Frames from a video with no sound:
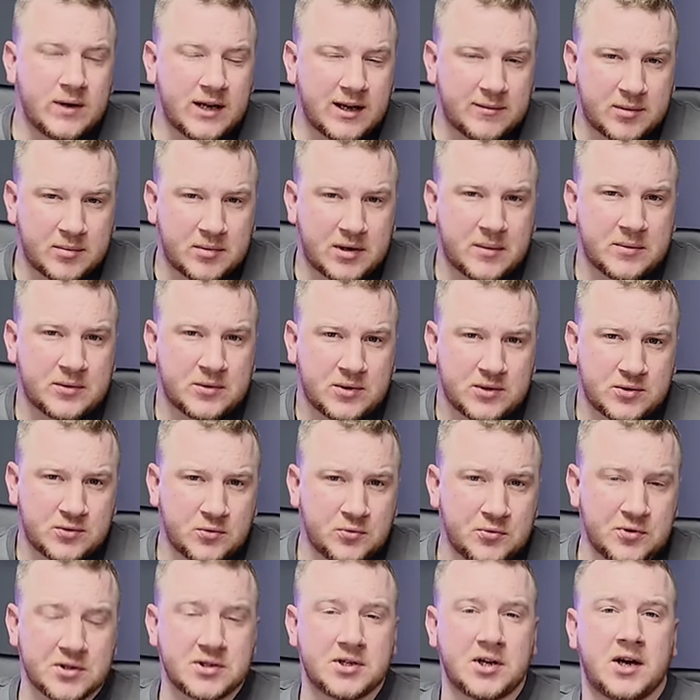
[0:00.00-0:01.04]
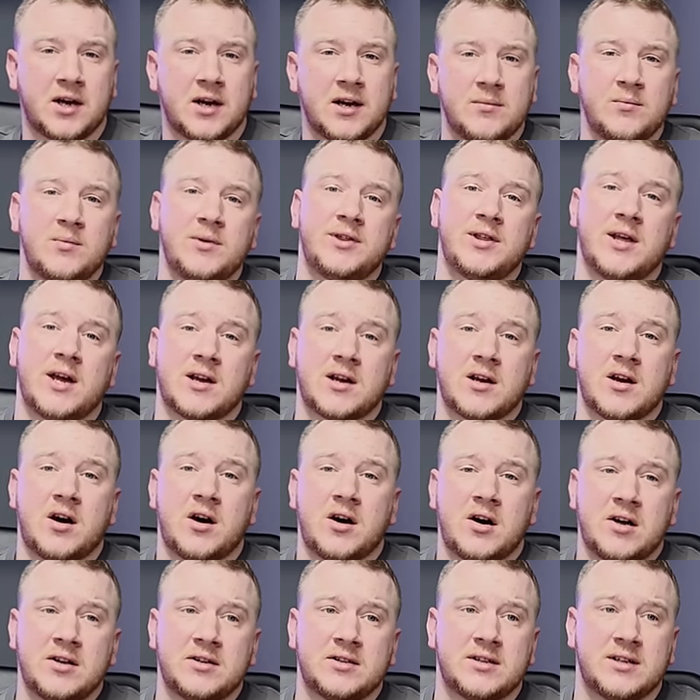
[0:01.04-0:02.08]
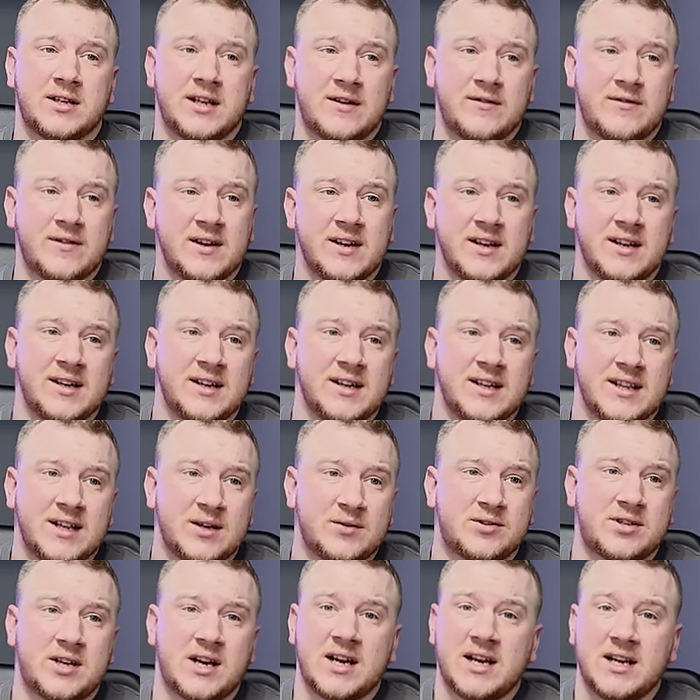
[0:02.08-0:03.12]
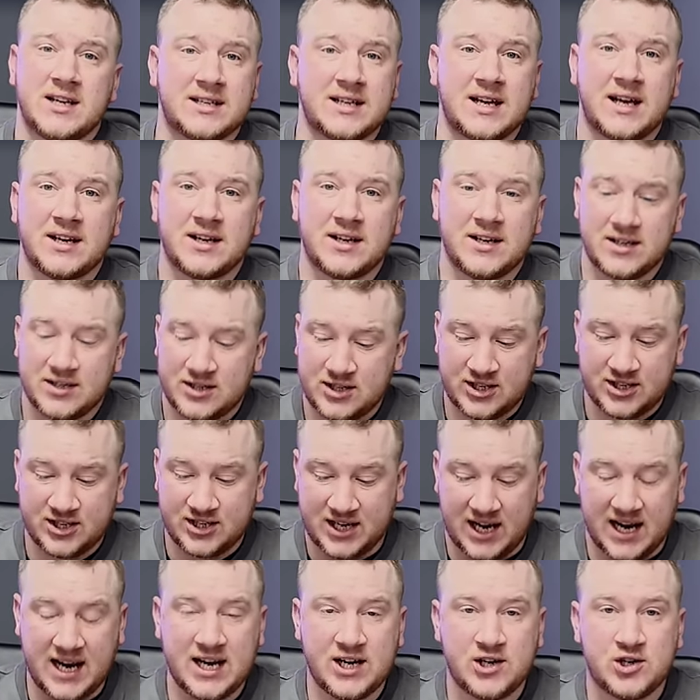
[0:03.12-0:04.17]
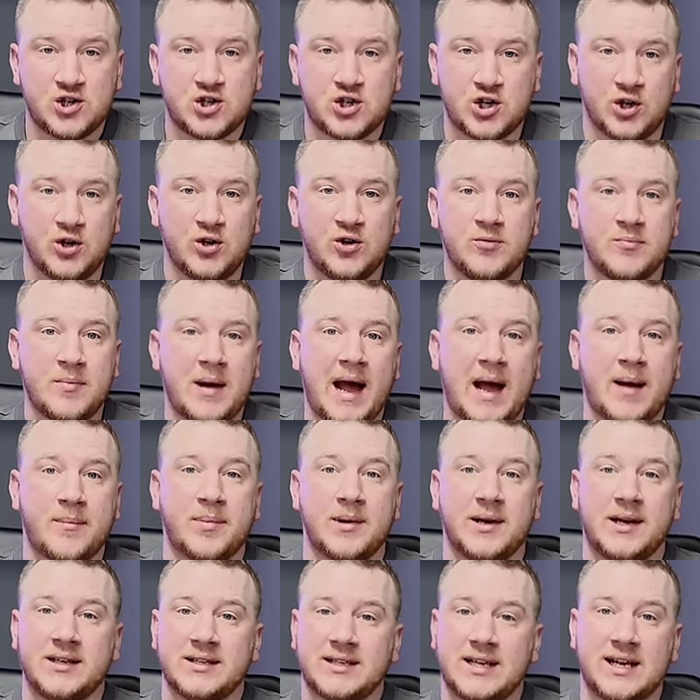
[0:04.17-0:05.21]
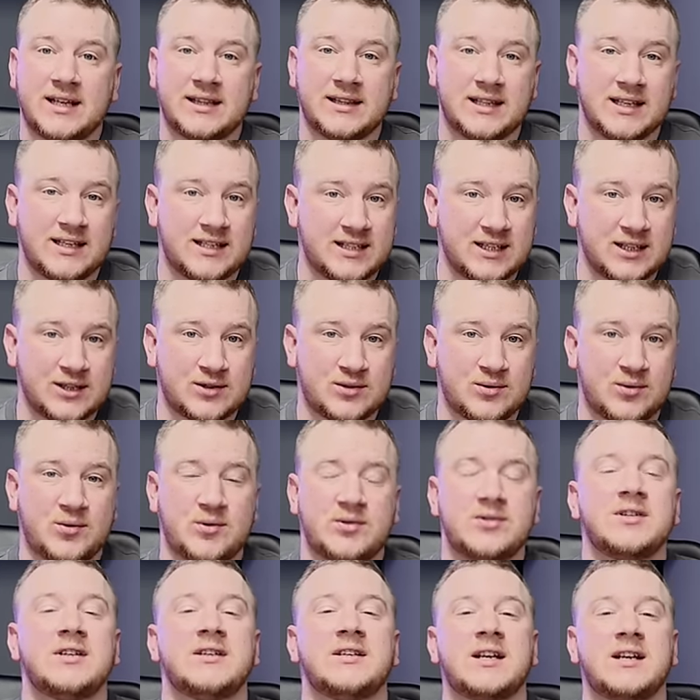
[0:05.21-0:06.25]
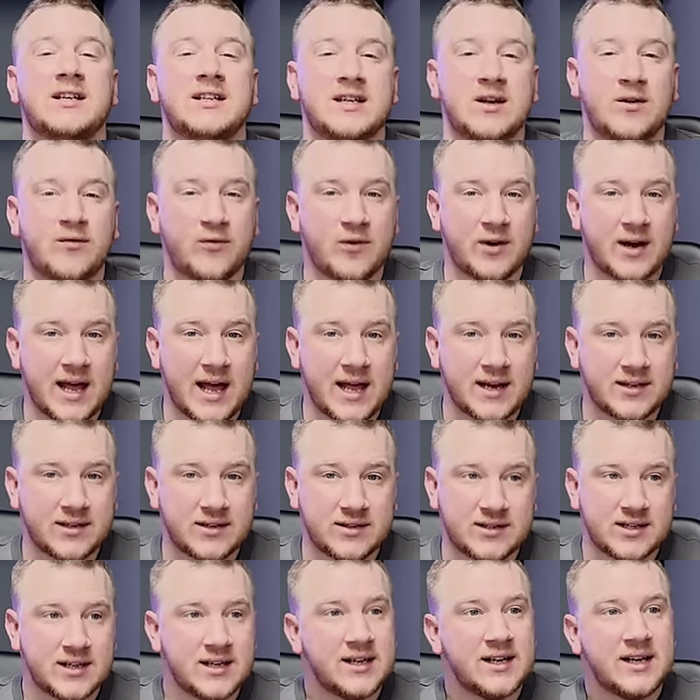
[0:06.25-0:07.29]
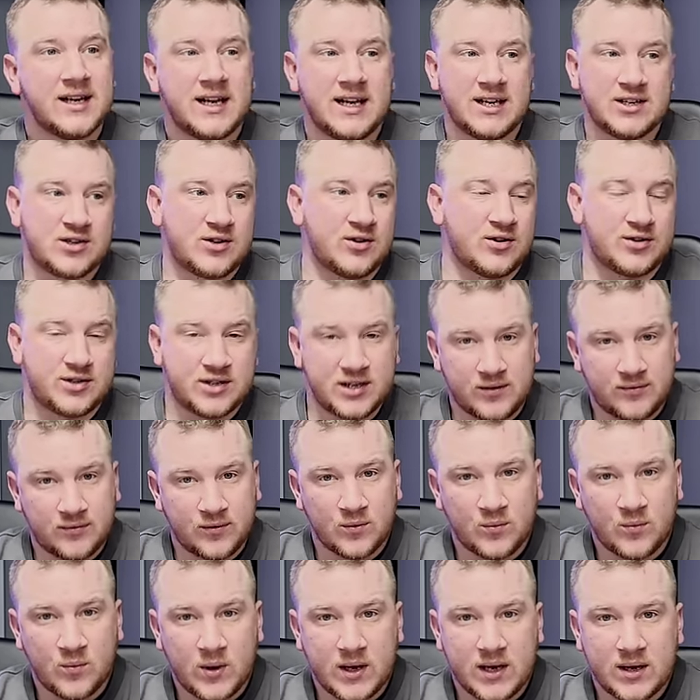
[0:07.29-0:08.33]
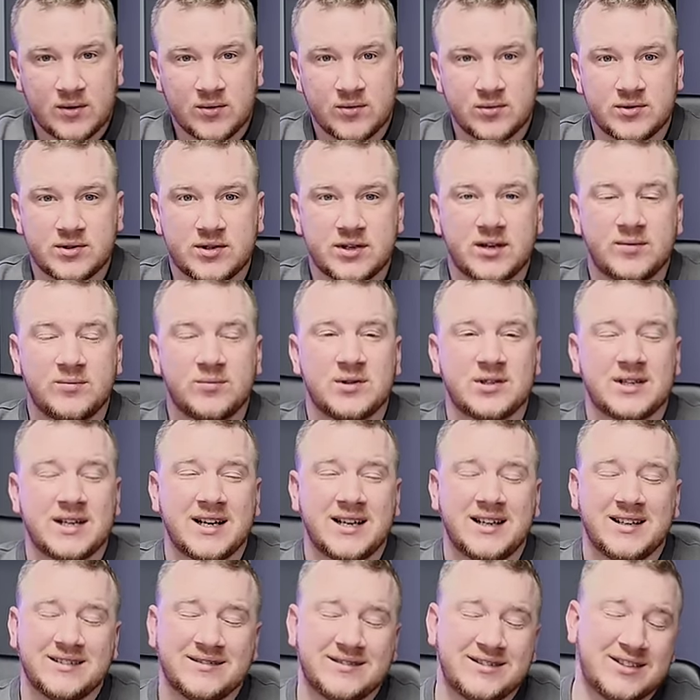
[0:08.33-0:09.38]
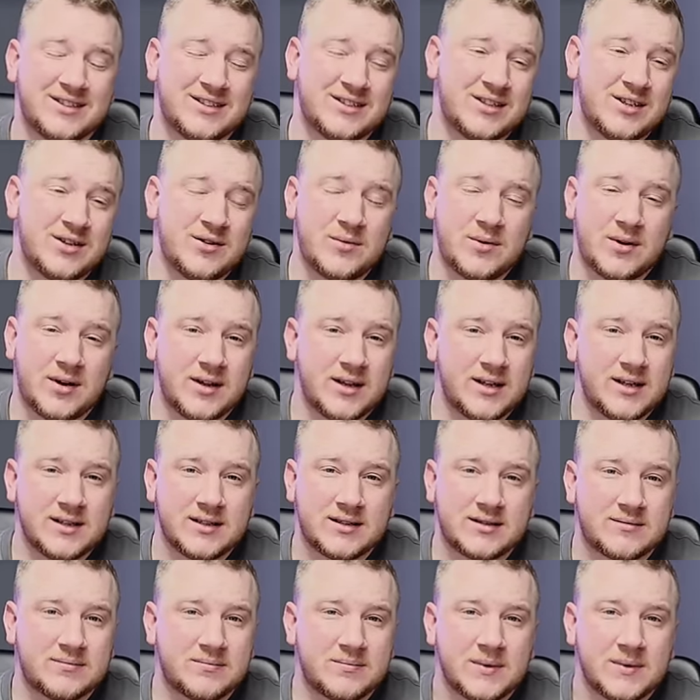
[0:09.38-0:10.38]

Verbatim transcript: we get people coming to us all the time with their cars, and they'll say it's had a stage 2 map, and it's had this exhaust, and it's had different headers, it's got different wheels, and we say, you know what,